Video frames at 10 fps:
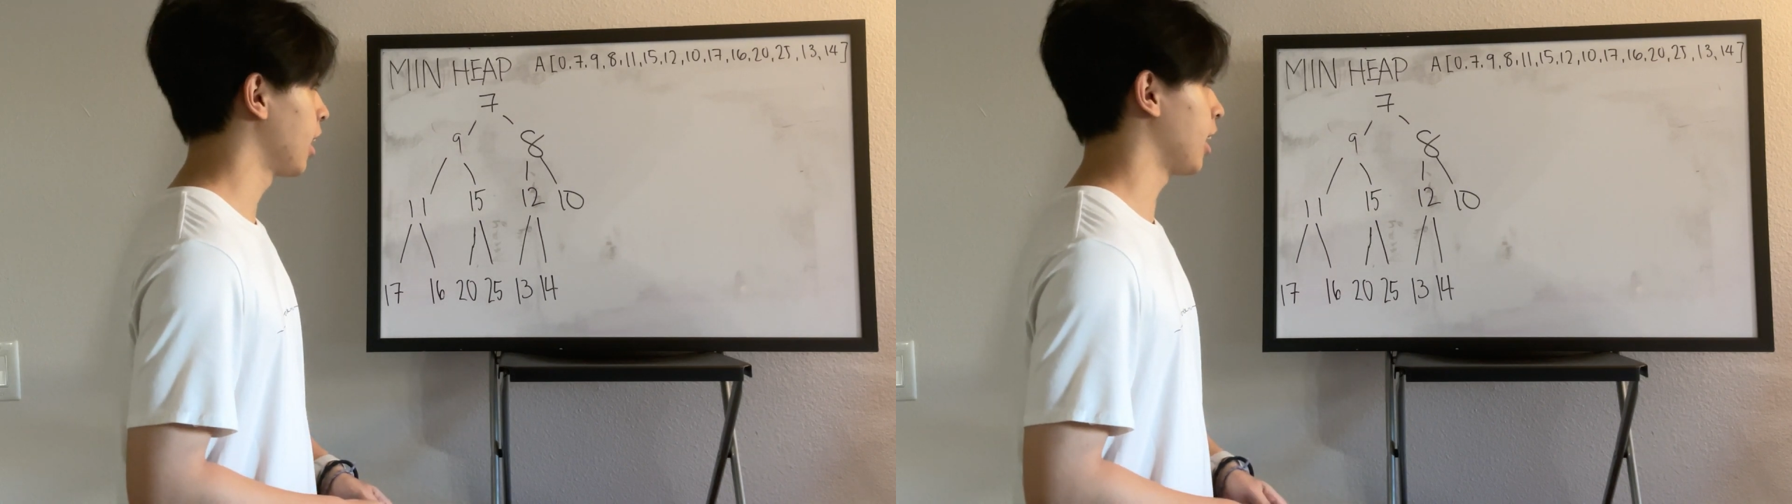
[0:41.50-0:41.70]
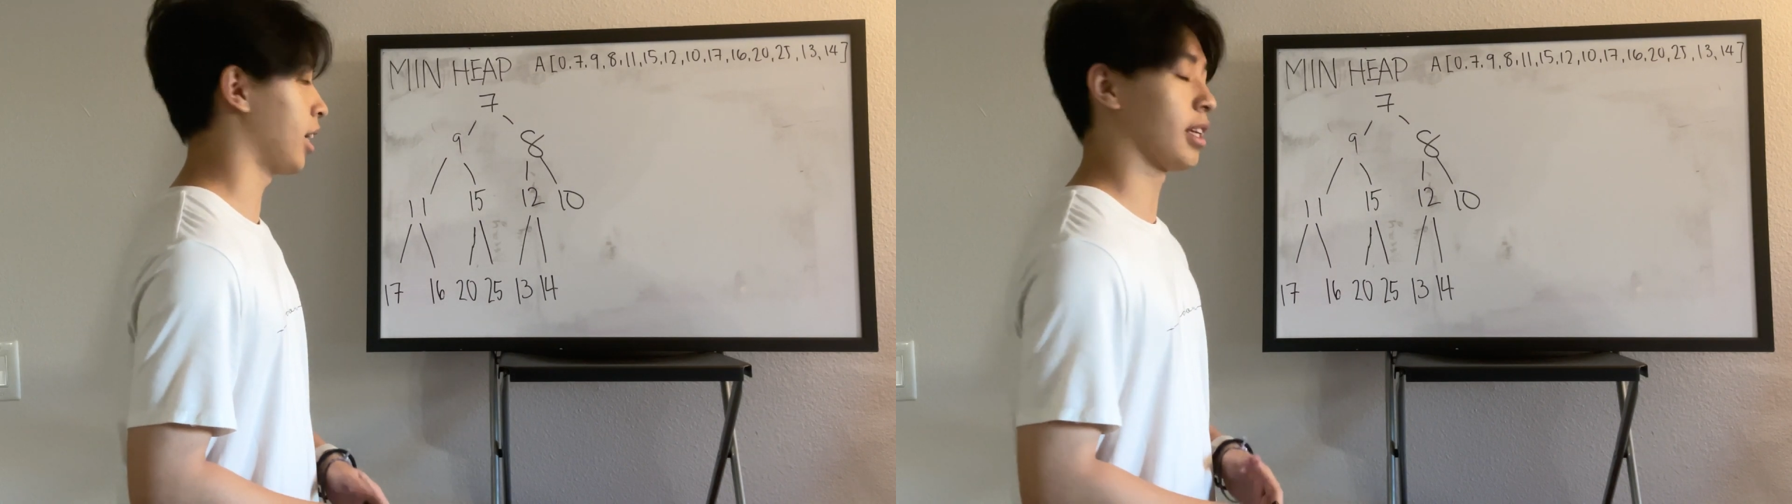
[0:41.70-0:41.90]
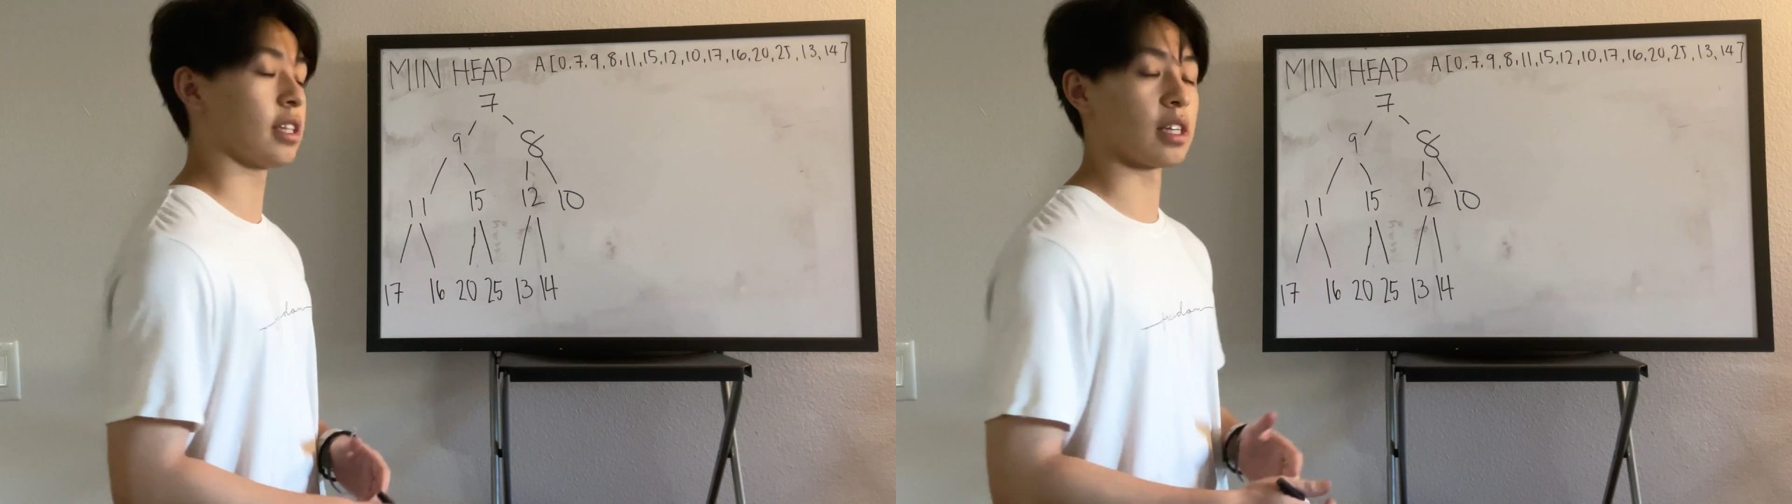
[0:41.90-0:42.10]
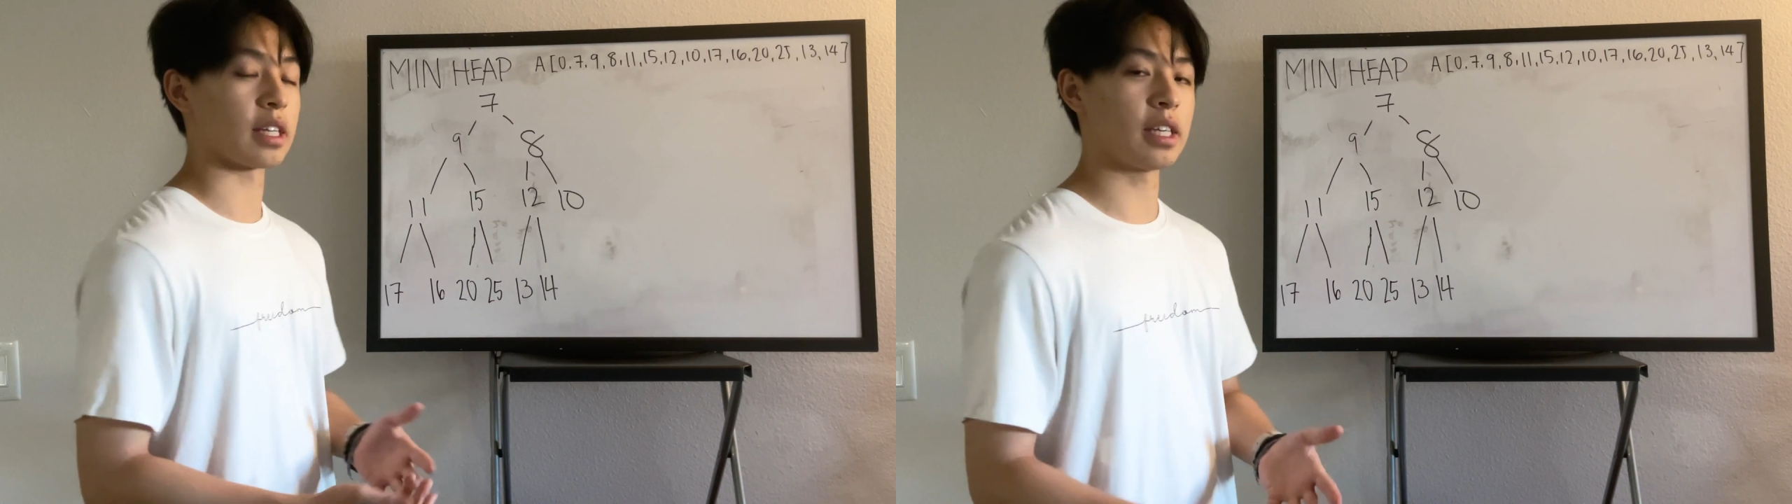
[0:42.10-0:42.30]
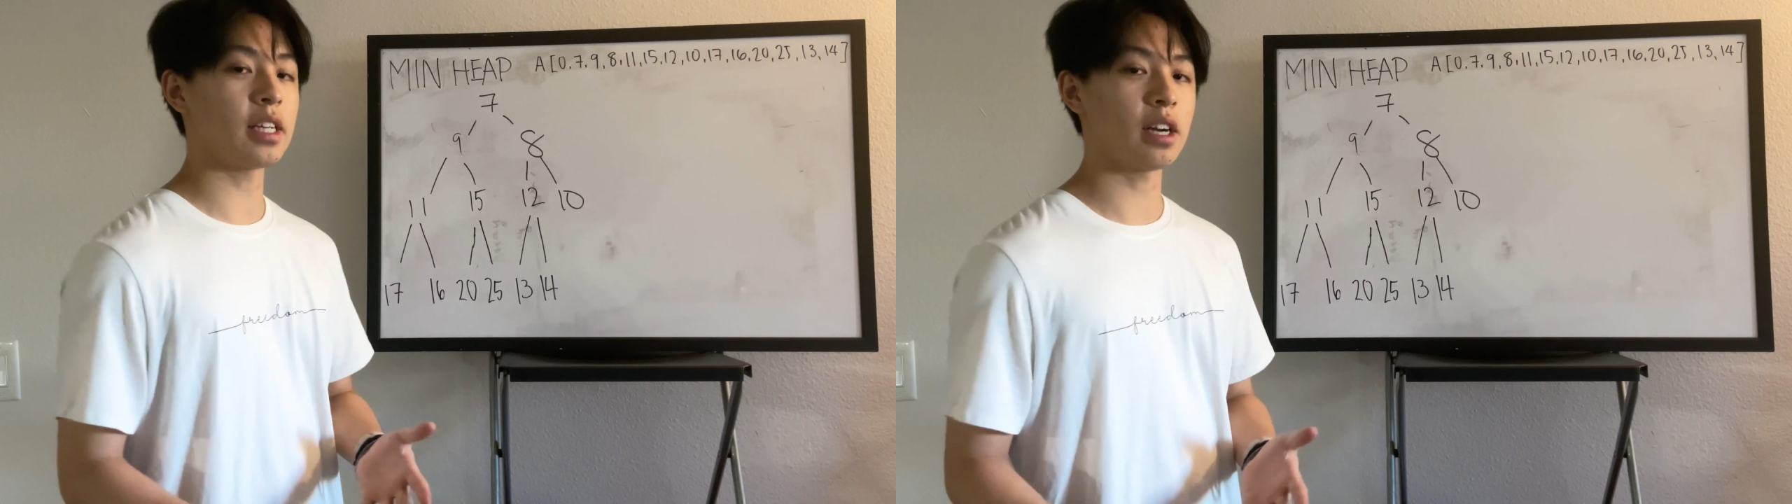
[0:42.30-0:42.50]
And the
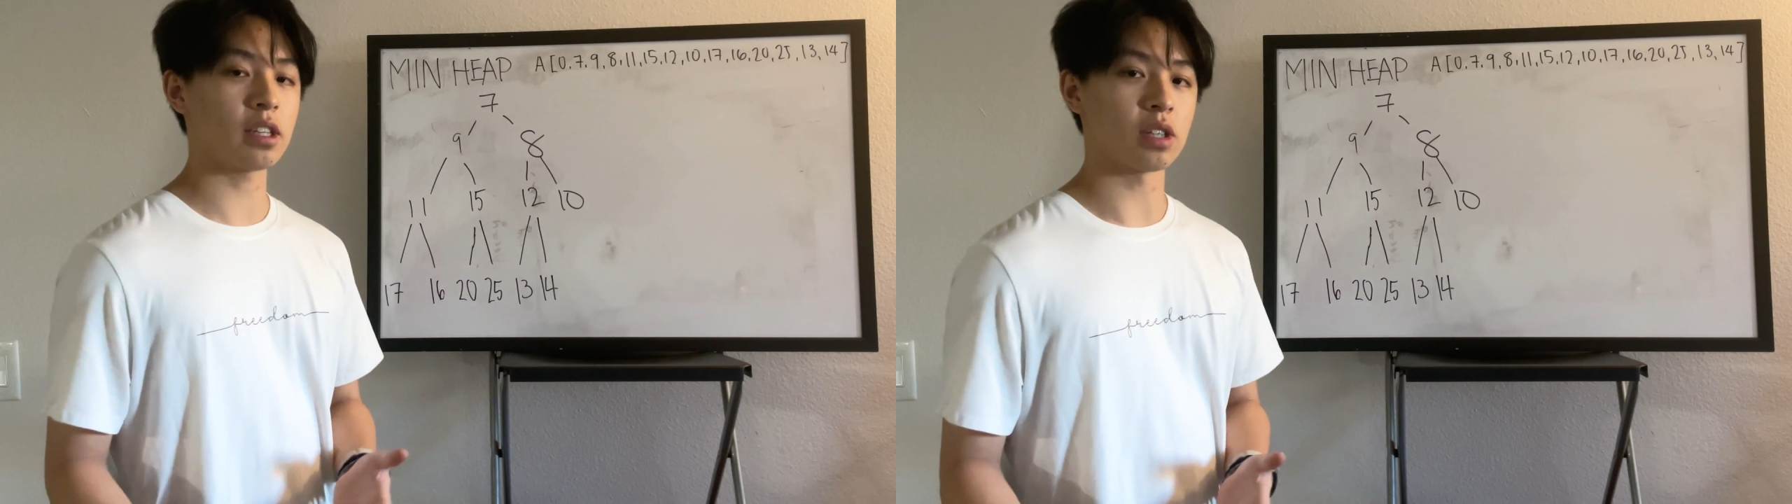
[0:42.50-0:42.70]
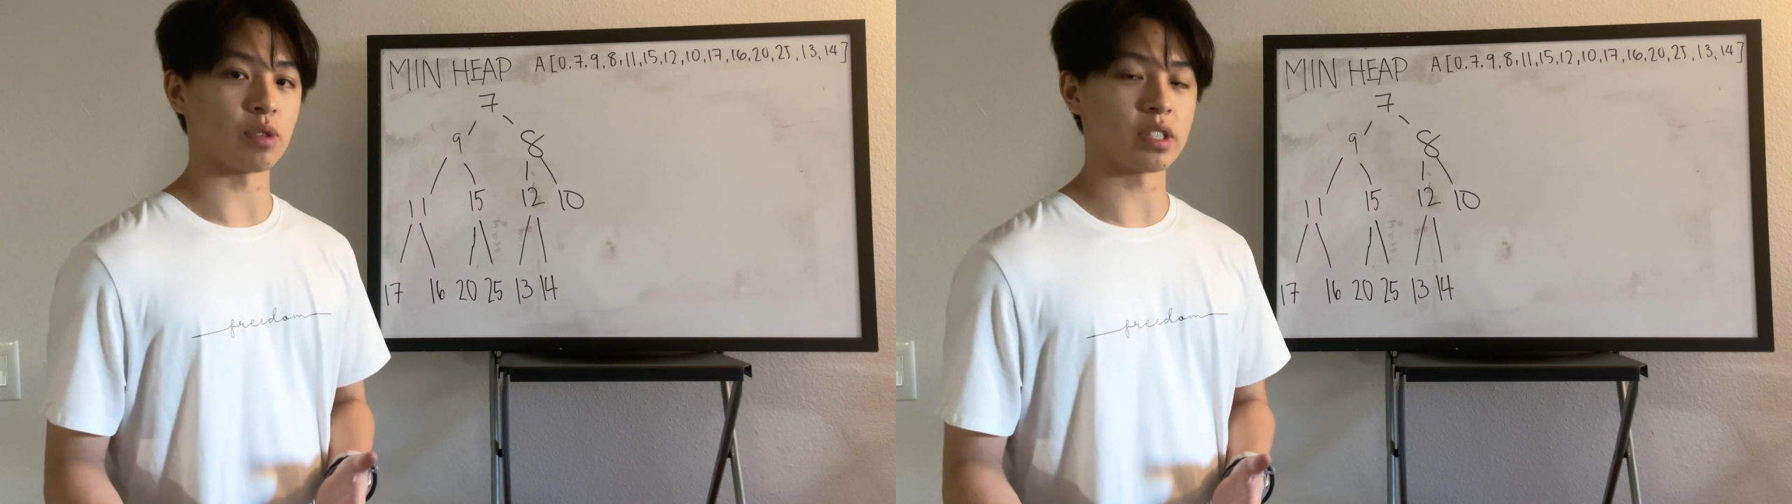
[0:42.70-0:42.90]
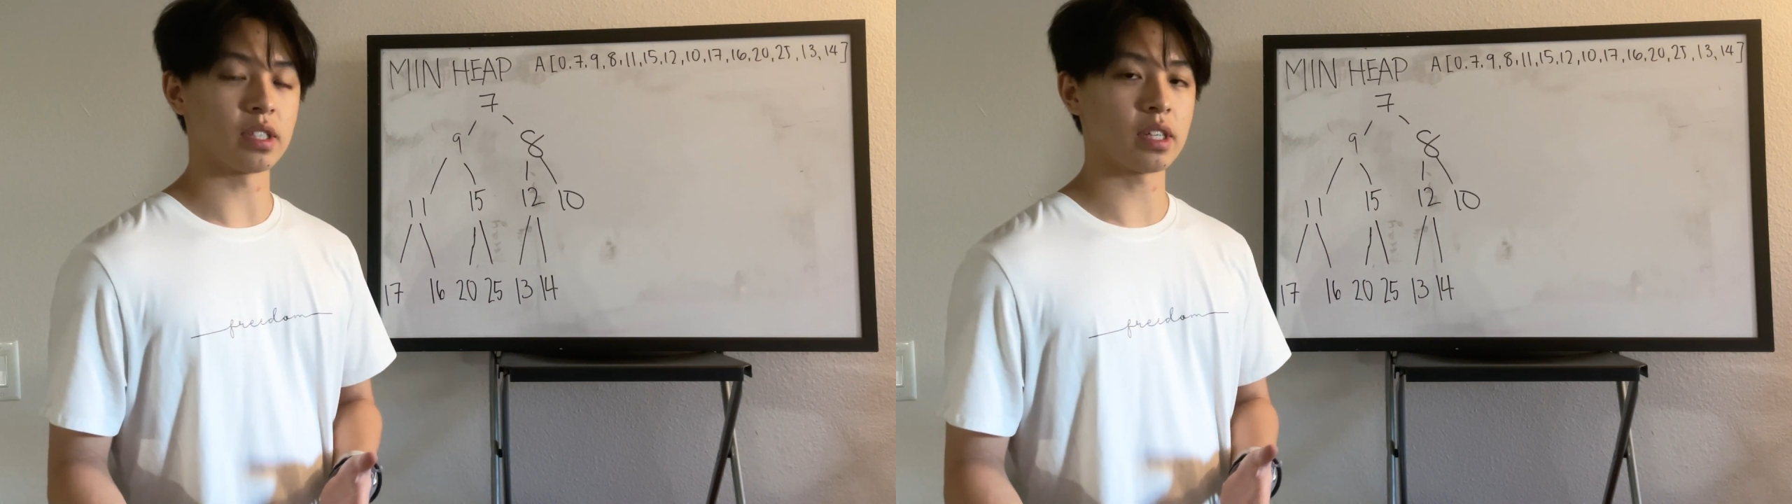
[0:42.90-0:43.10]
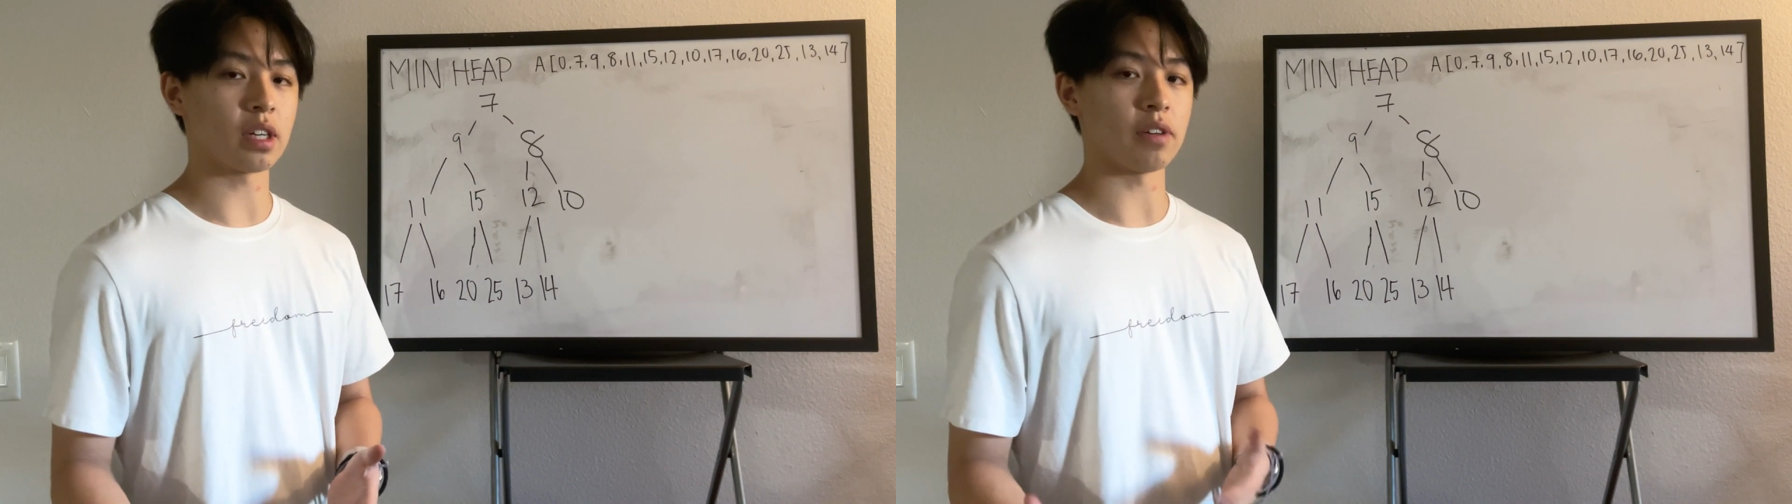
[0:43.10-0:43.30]
key characteristic